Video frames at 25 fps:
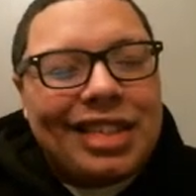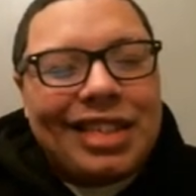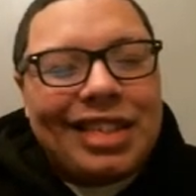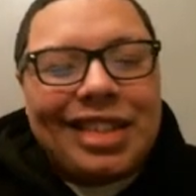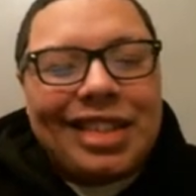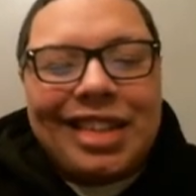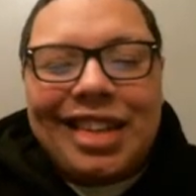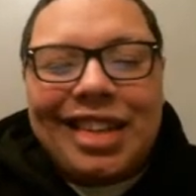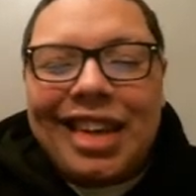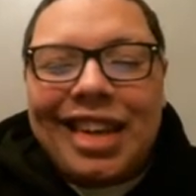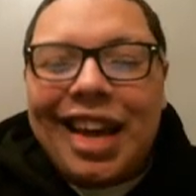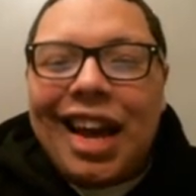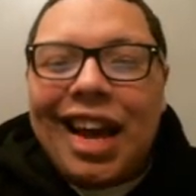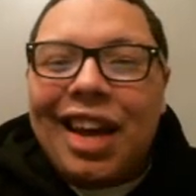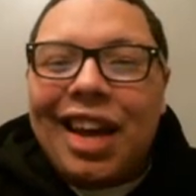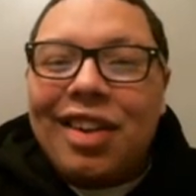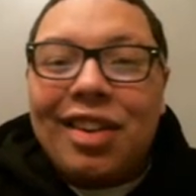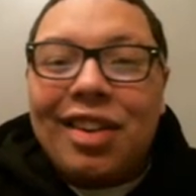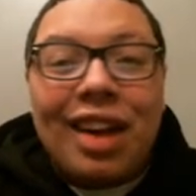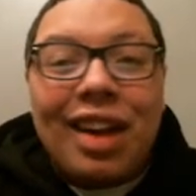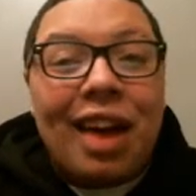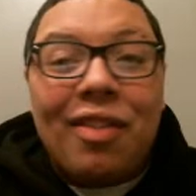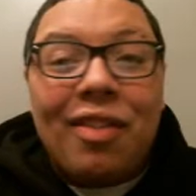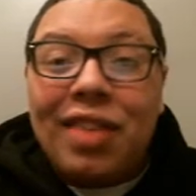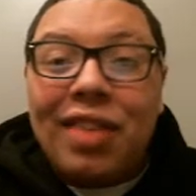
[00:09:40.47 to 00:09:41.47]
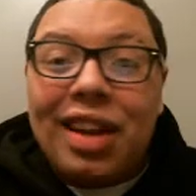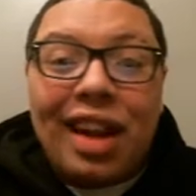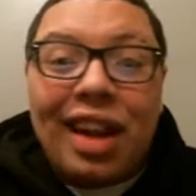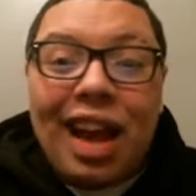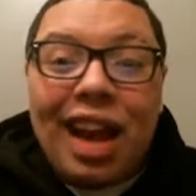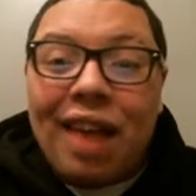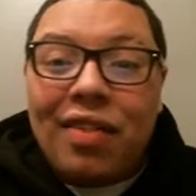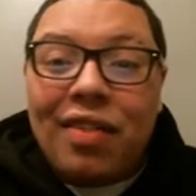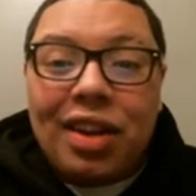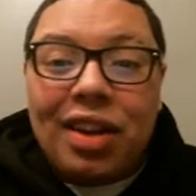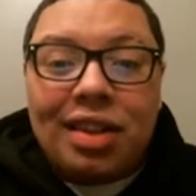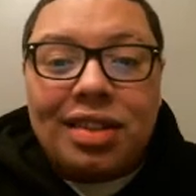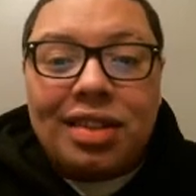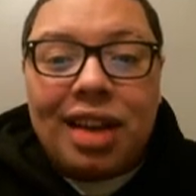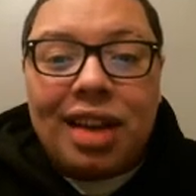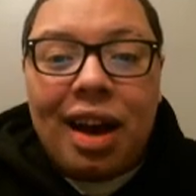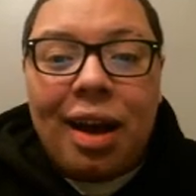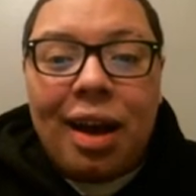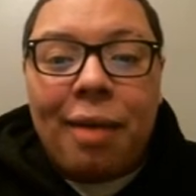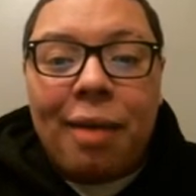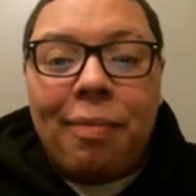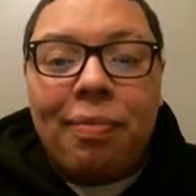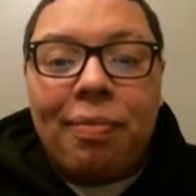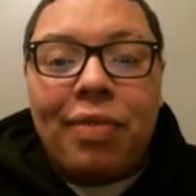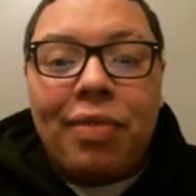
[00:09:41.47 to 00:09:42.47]
yeah, you're not really going to have a good
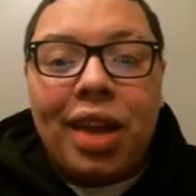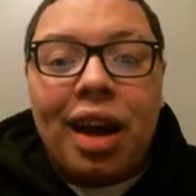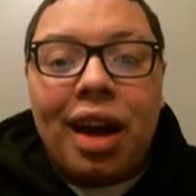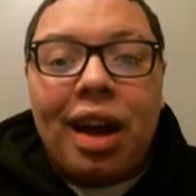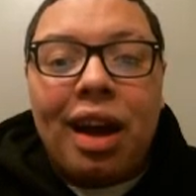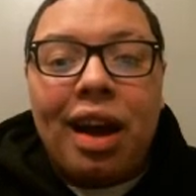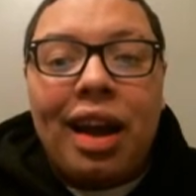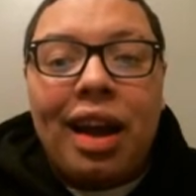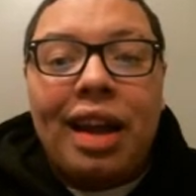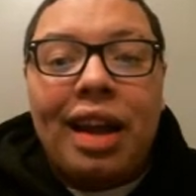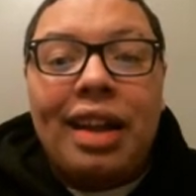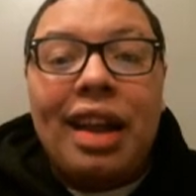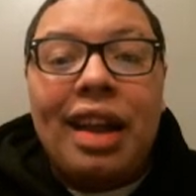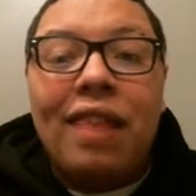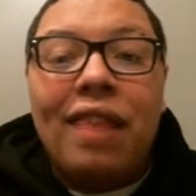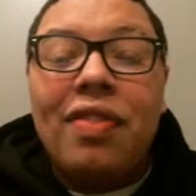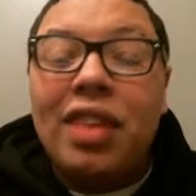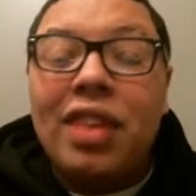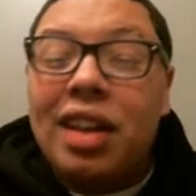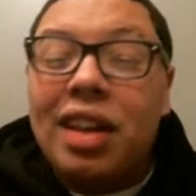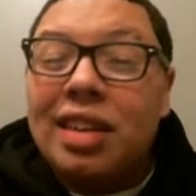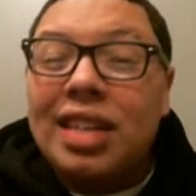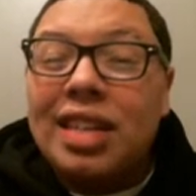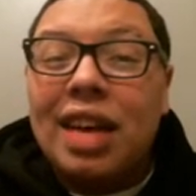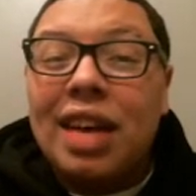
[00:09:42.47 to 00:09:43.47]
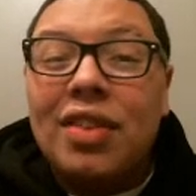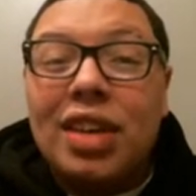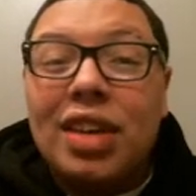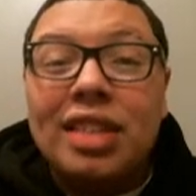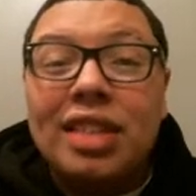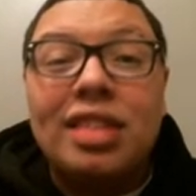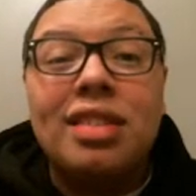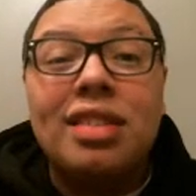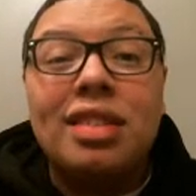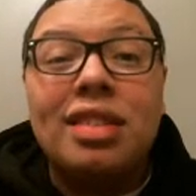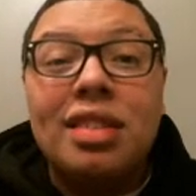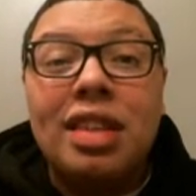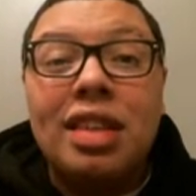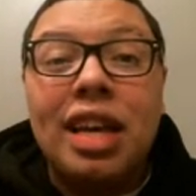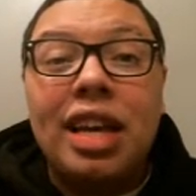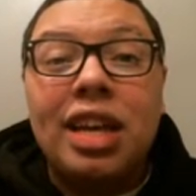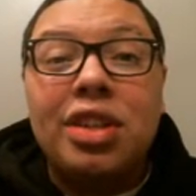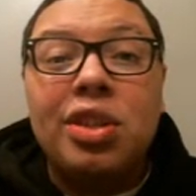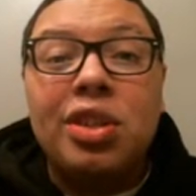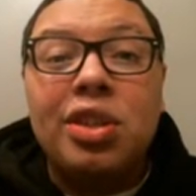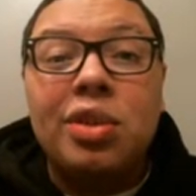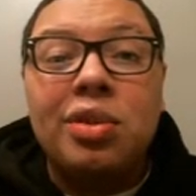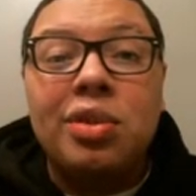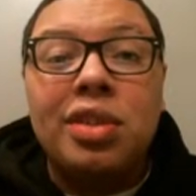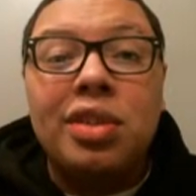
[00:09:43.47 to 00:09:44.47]
time. It definitely does have consistency
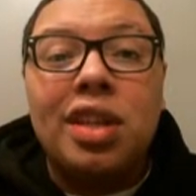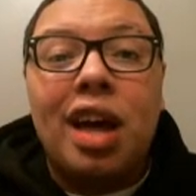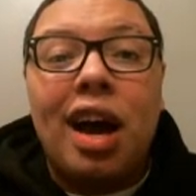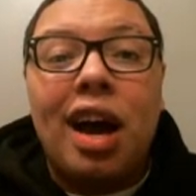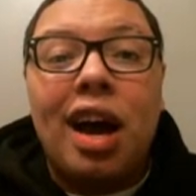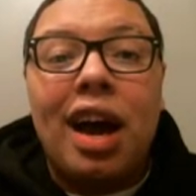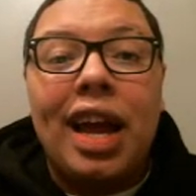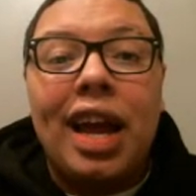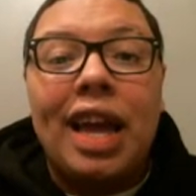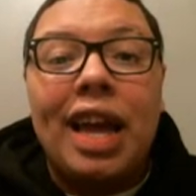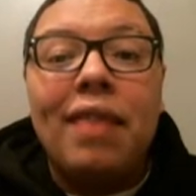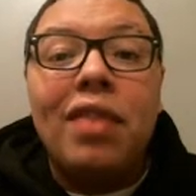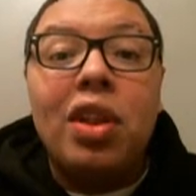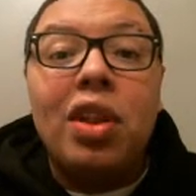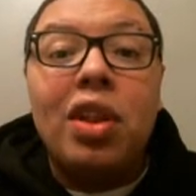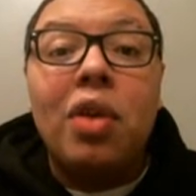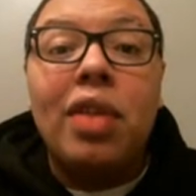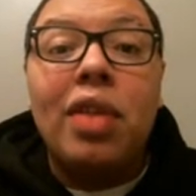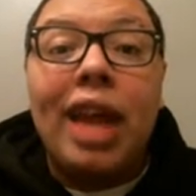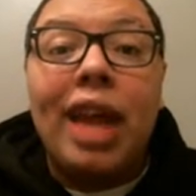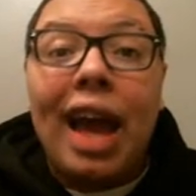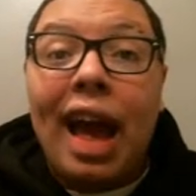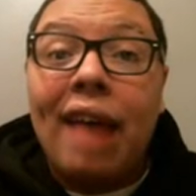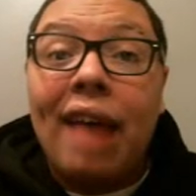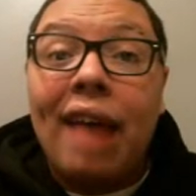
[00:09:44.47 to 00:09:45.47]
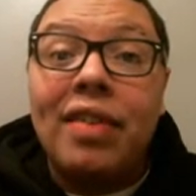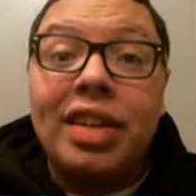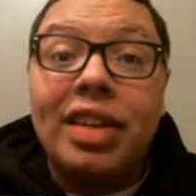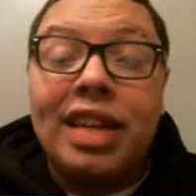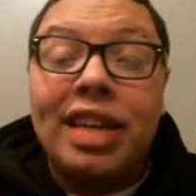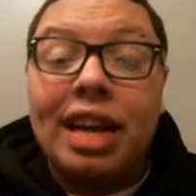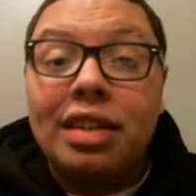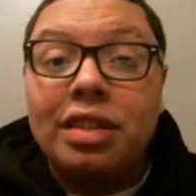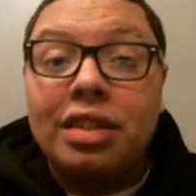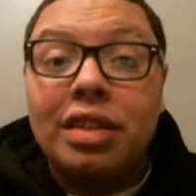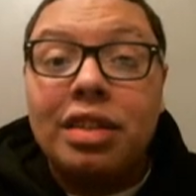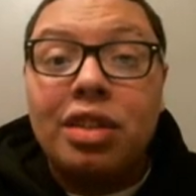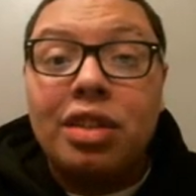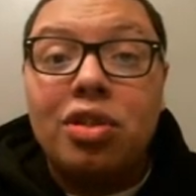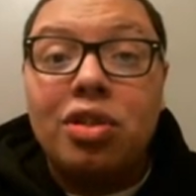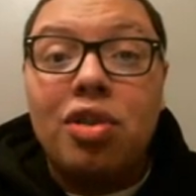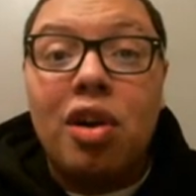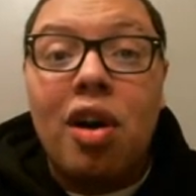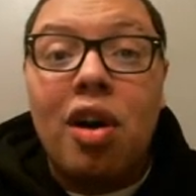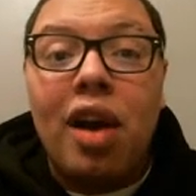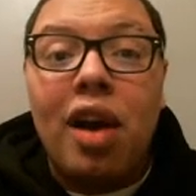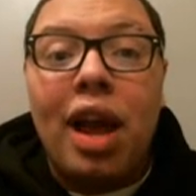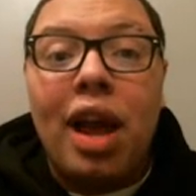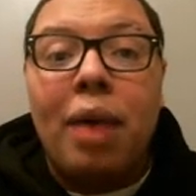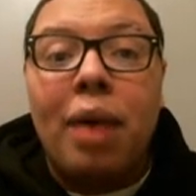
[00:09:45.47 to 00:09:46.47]
issues. Even though they have a Destiny
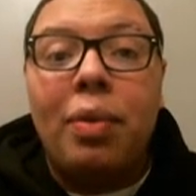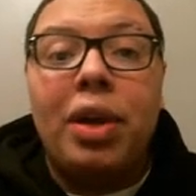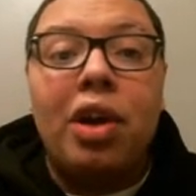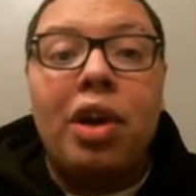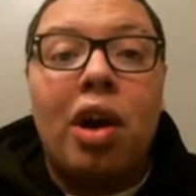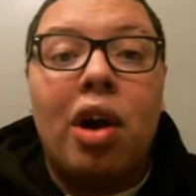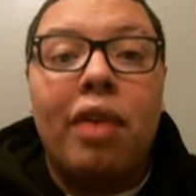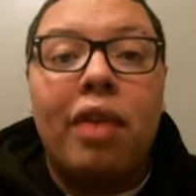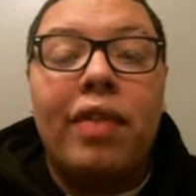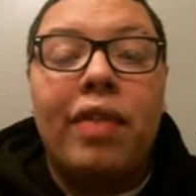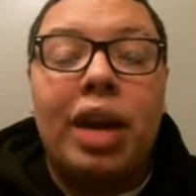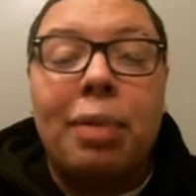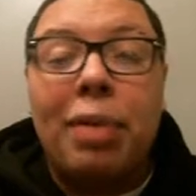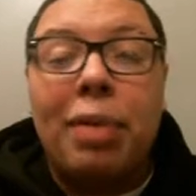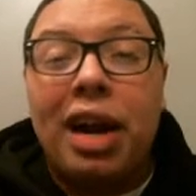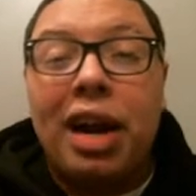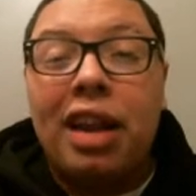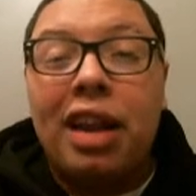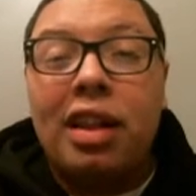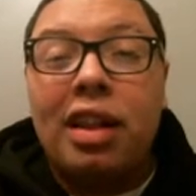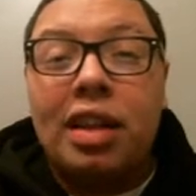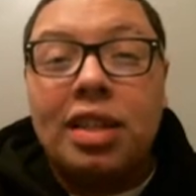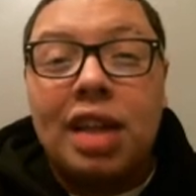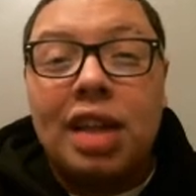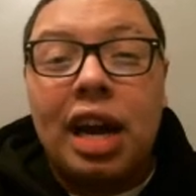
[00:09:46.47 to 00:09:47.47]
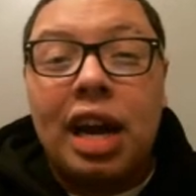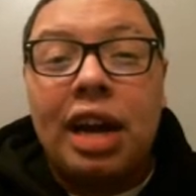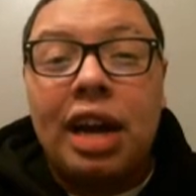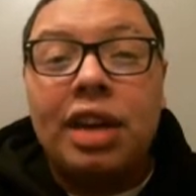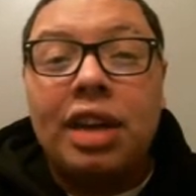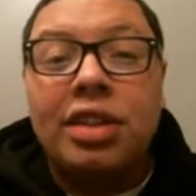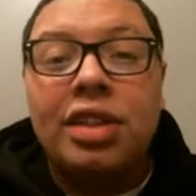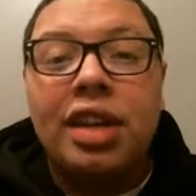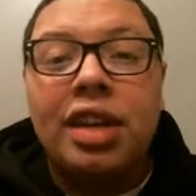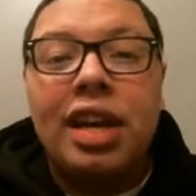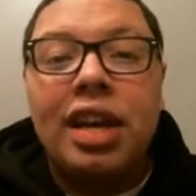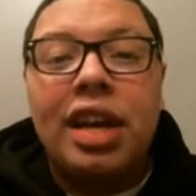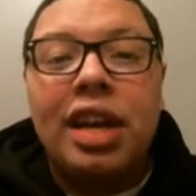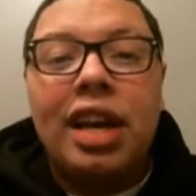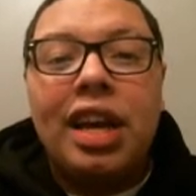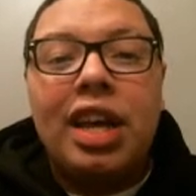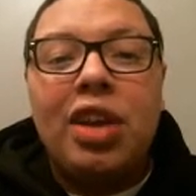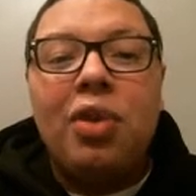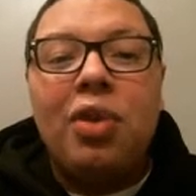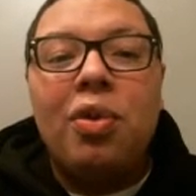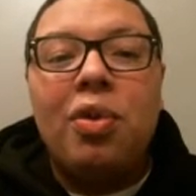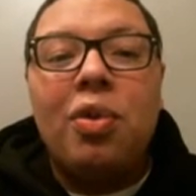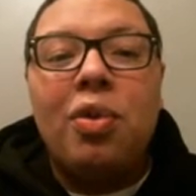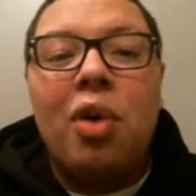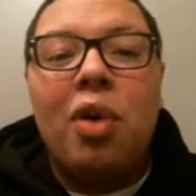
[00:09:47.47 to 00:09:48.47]
draw and we are running Pot of Desires,
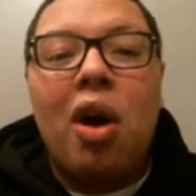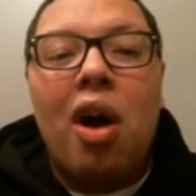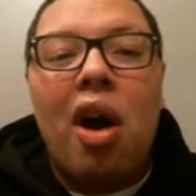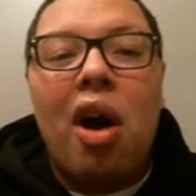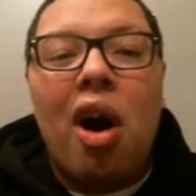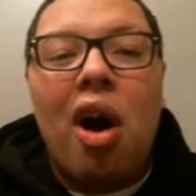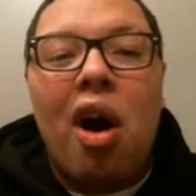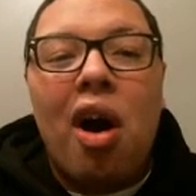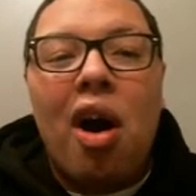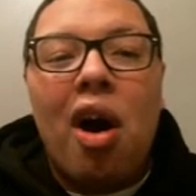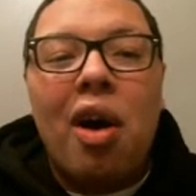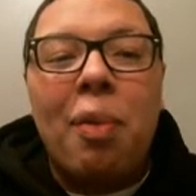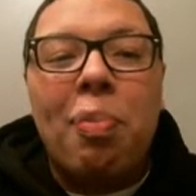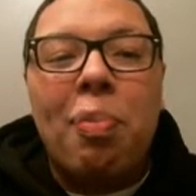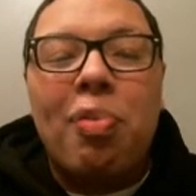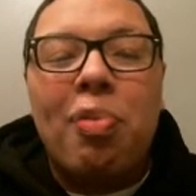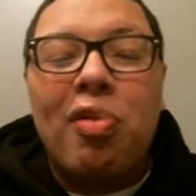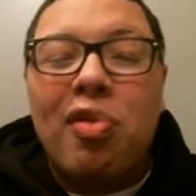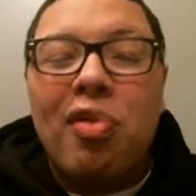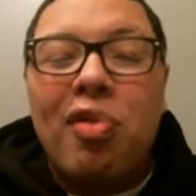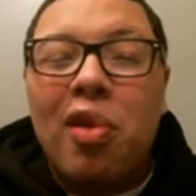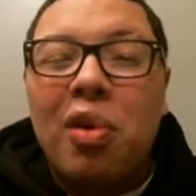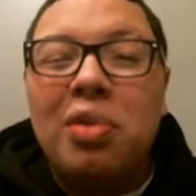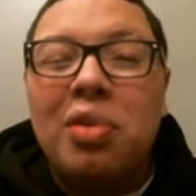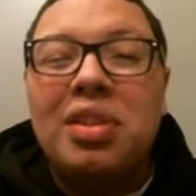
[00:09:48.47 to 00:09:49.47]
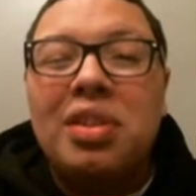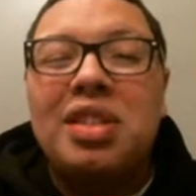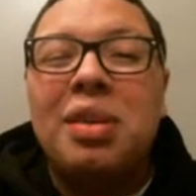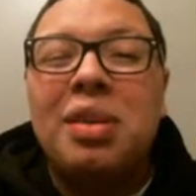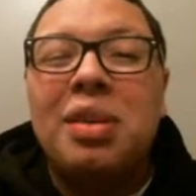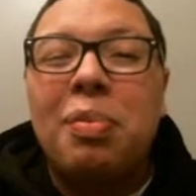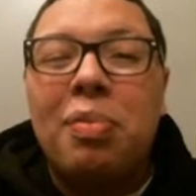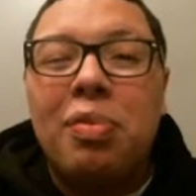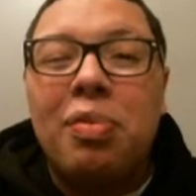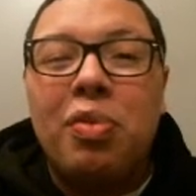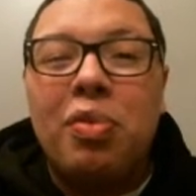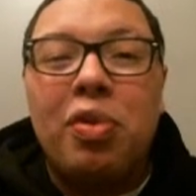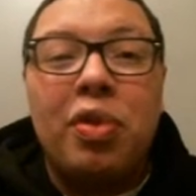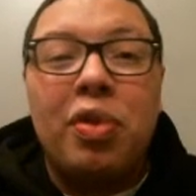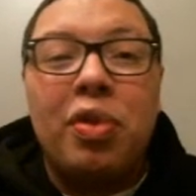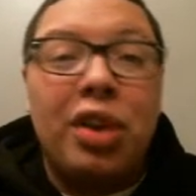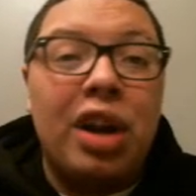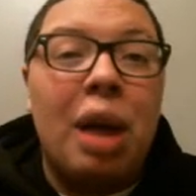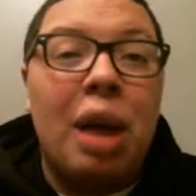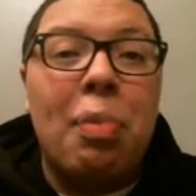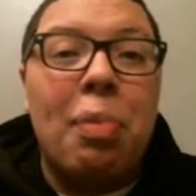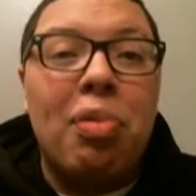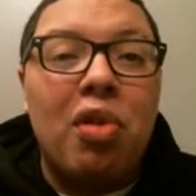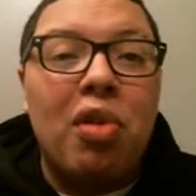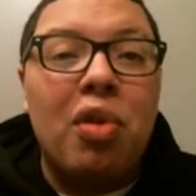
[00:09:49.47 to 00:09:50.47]
you're not prone
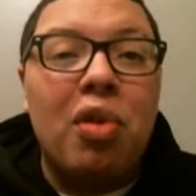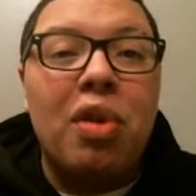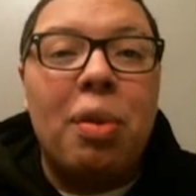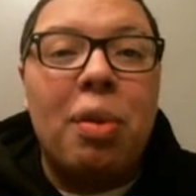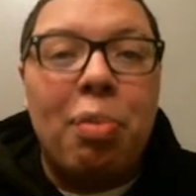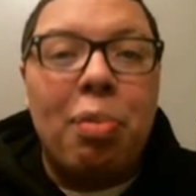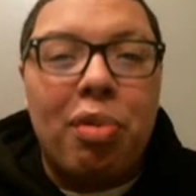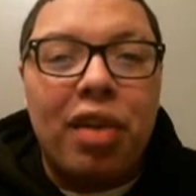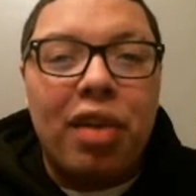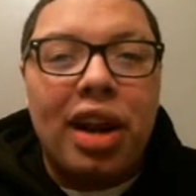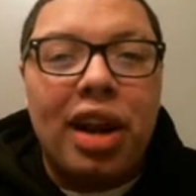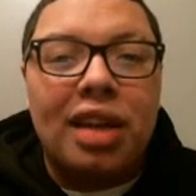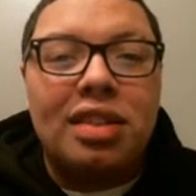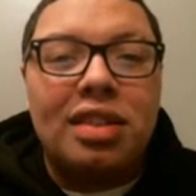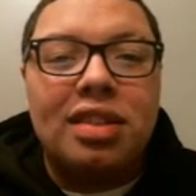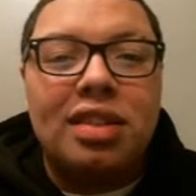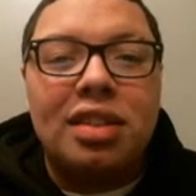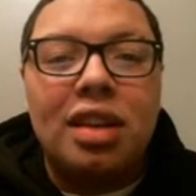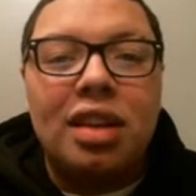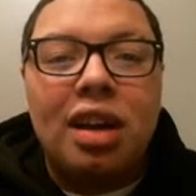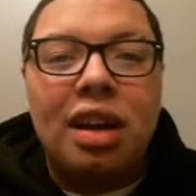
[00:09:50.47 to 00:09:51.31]
to bricks.